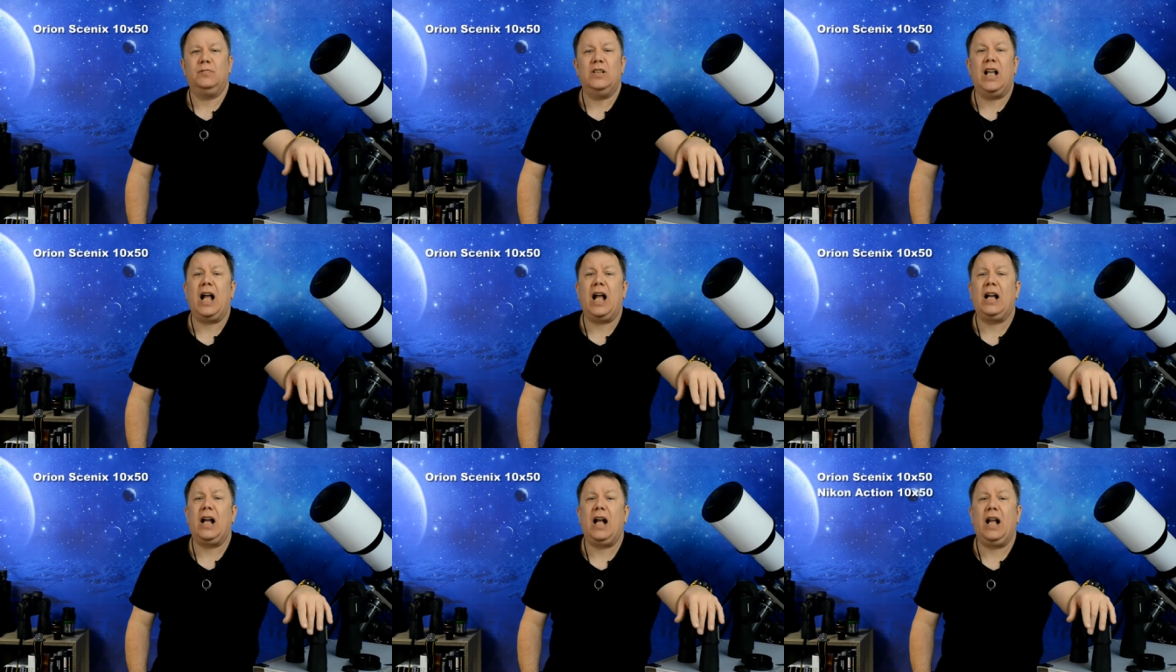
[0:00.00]

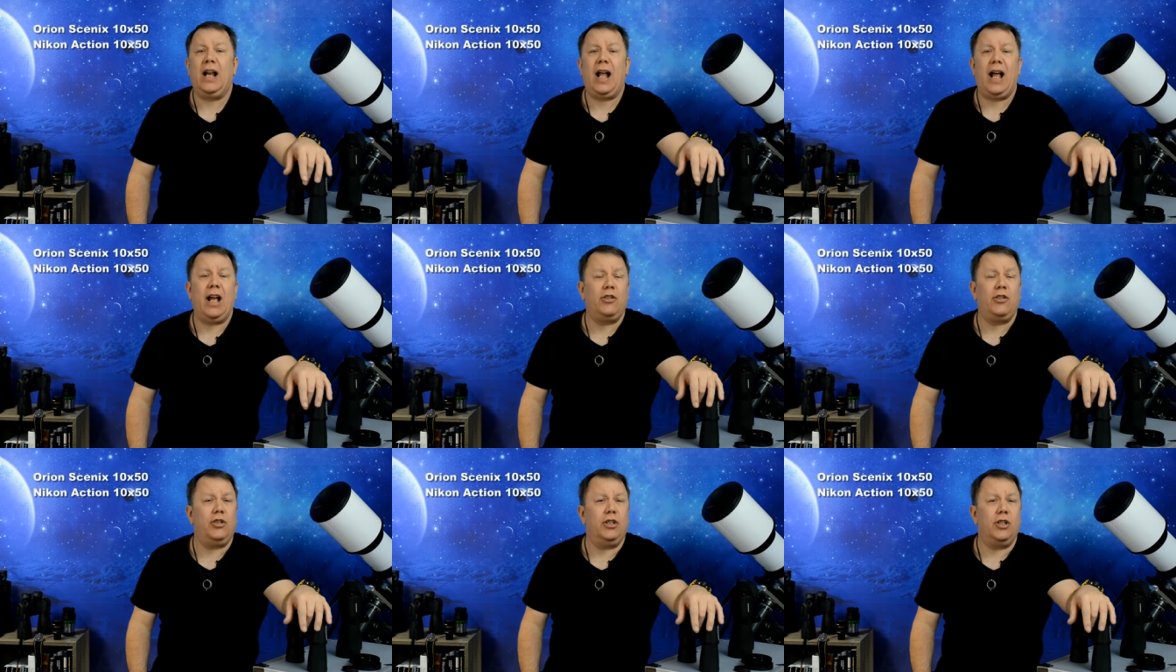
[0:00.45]
Nikon
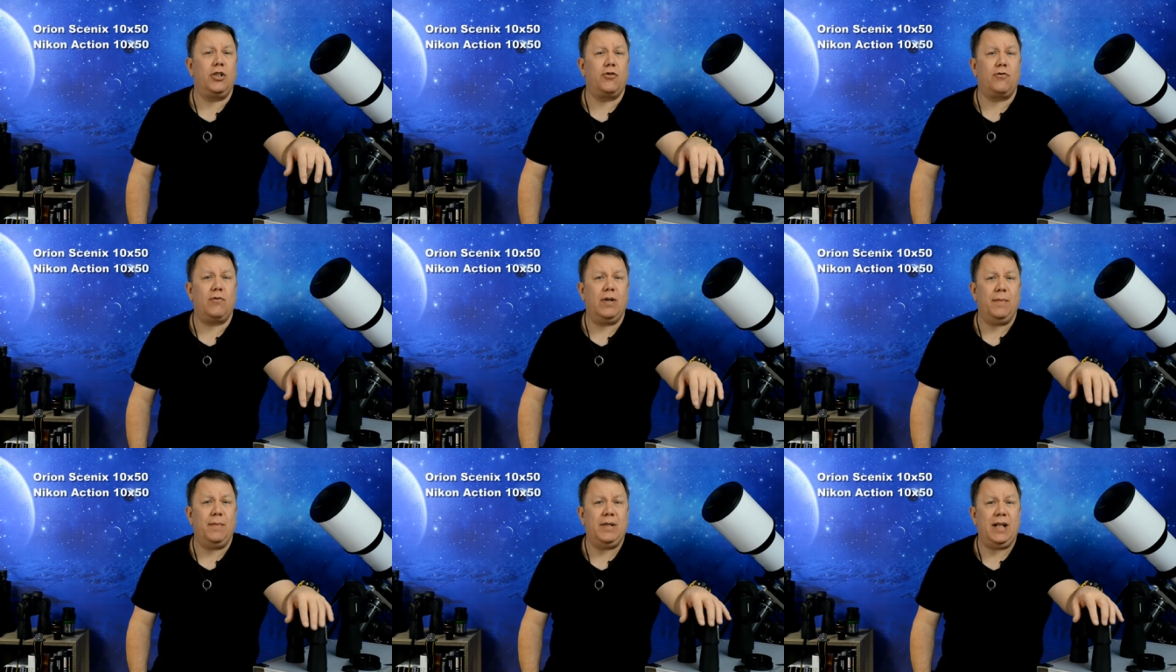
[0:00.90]
Action
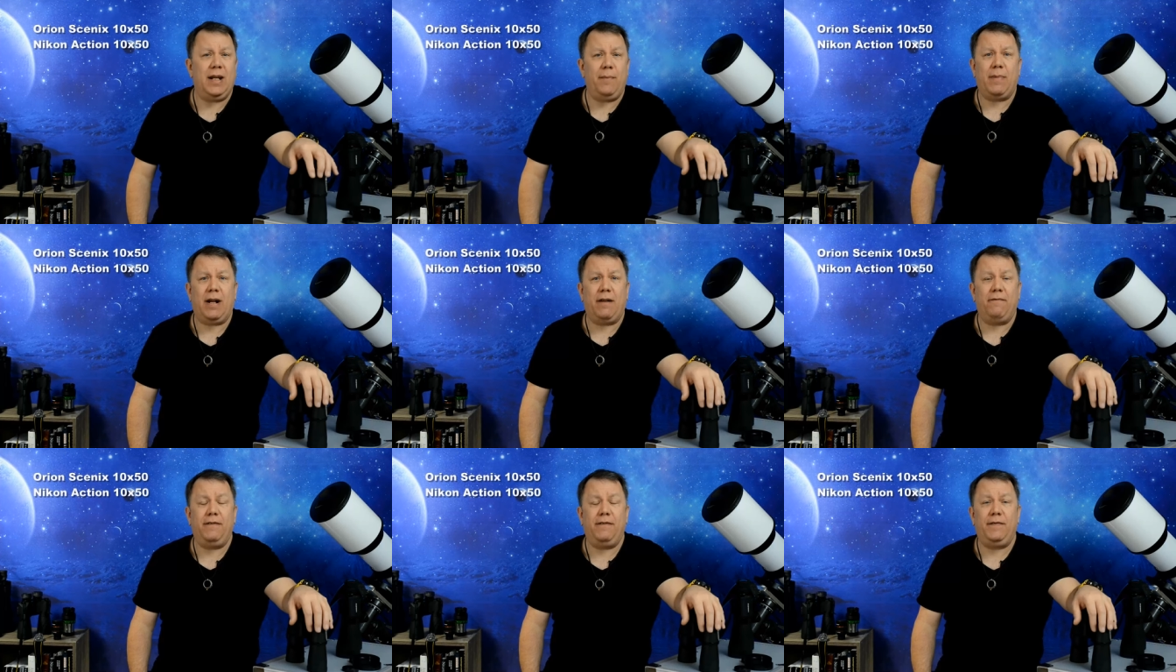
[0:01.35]
Extreme
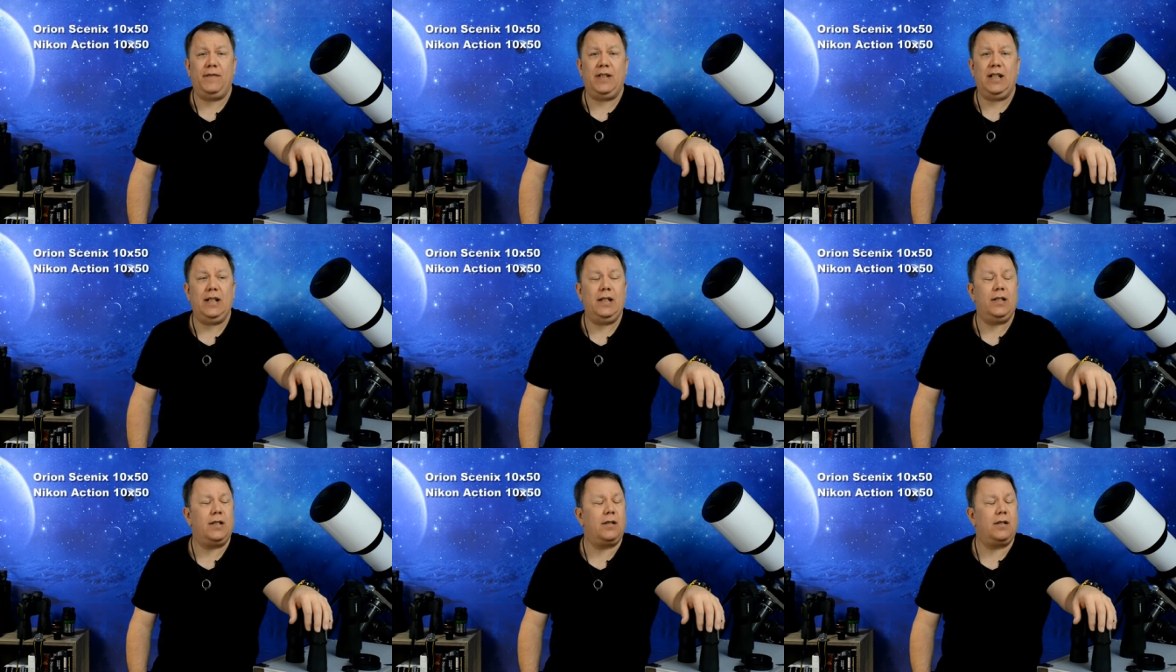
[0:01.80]
10 by
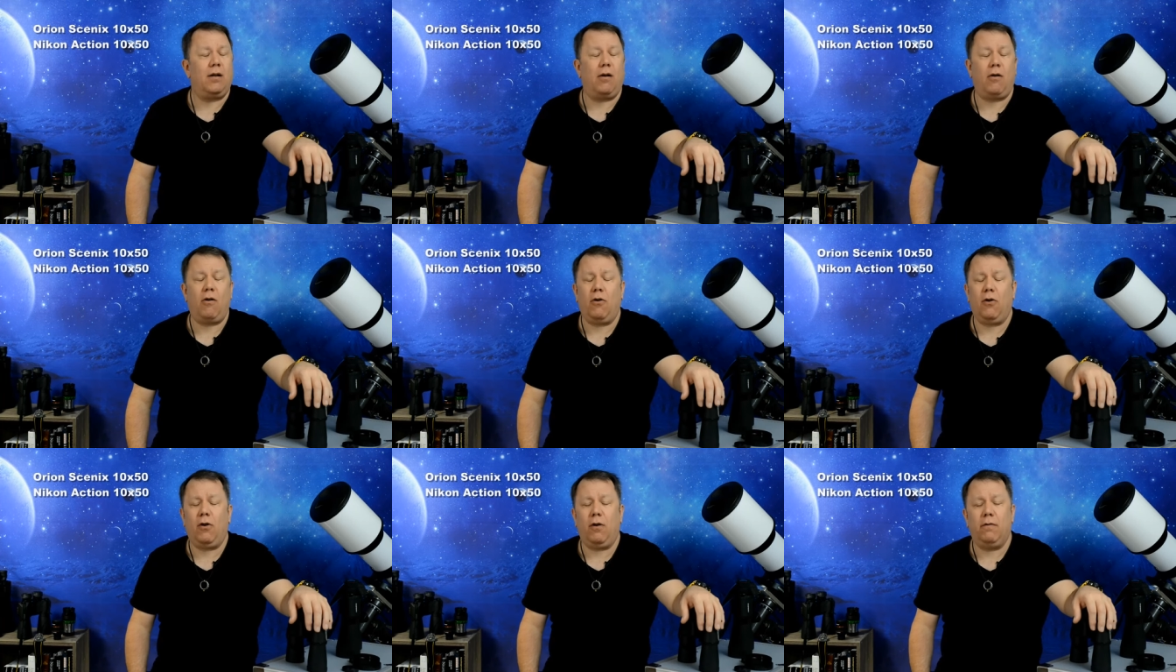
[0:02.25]
50s
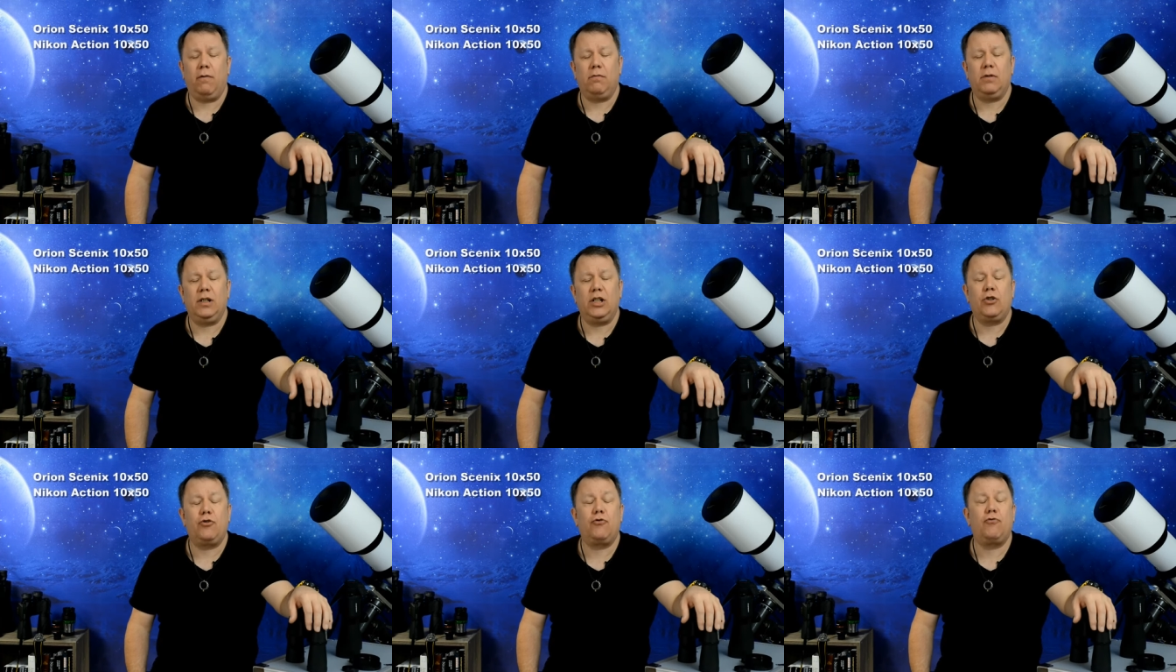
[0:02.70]
are
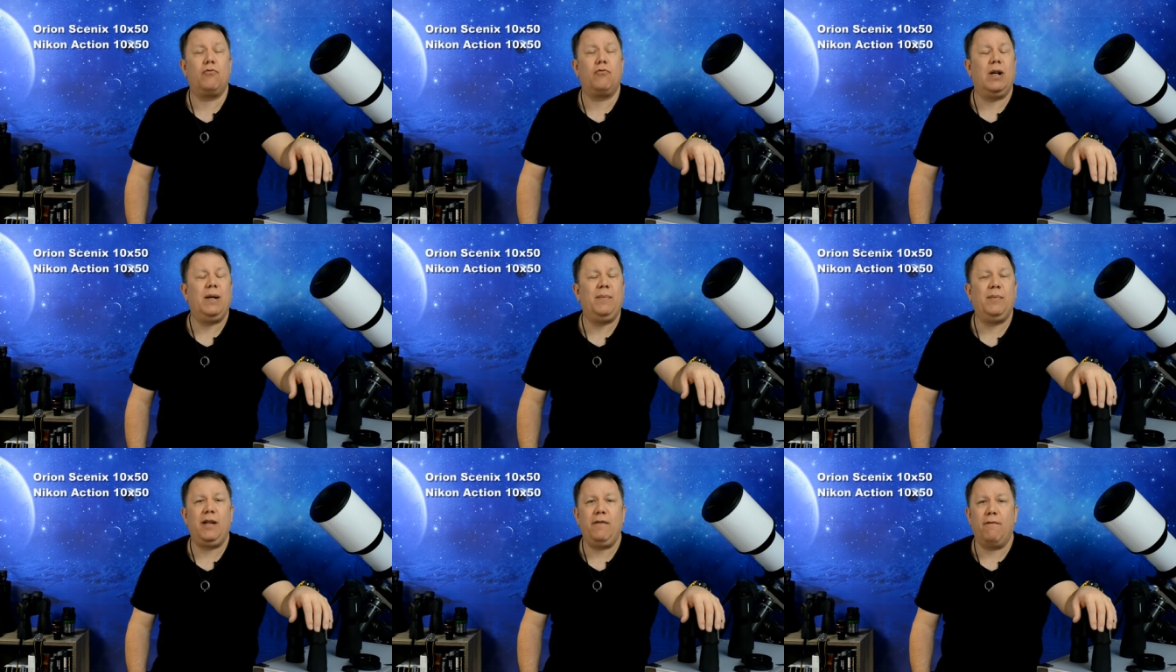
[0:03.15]

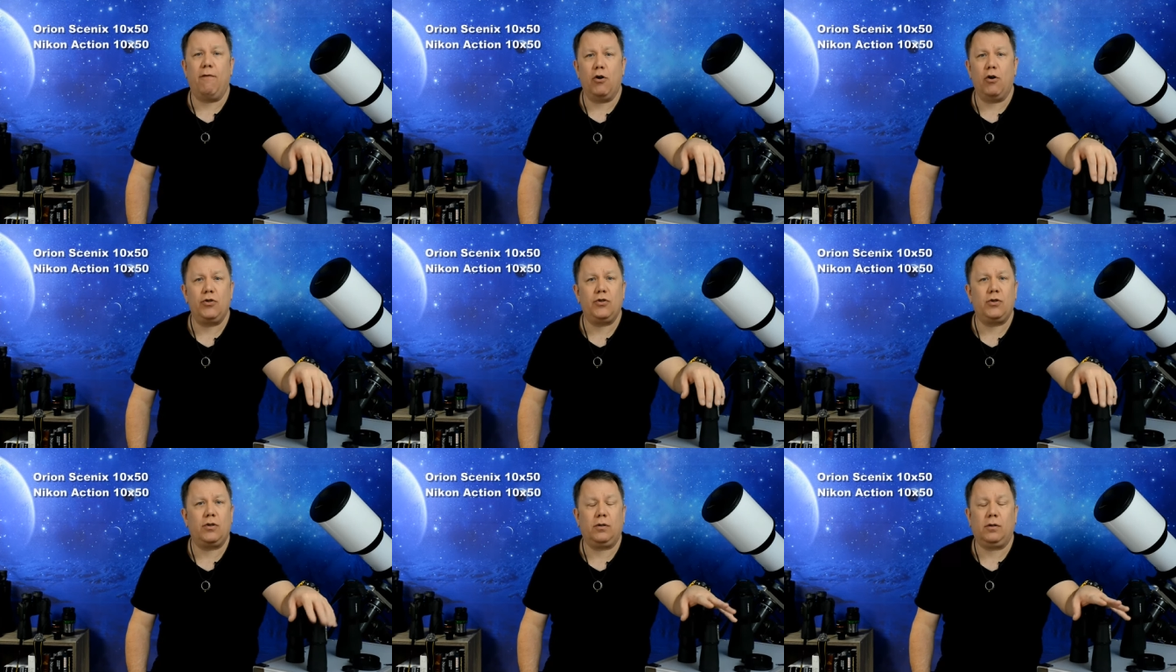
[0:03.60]
extremely
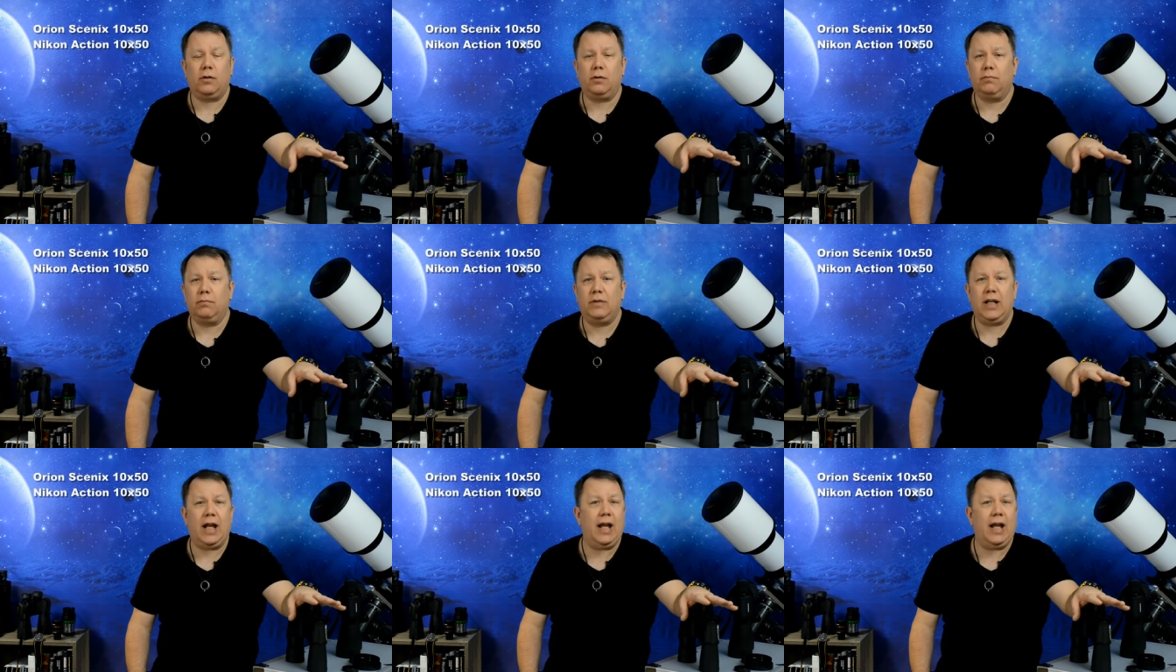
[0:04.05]
versatile,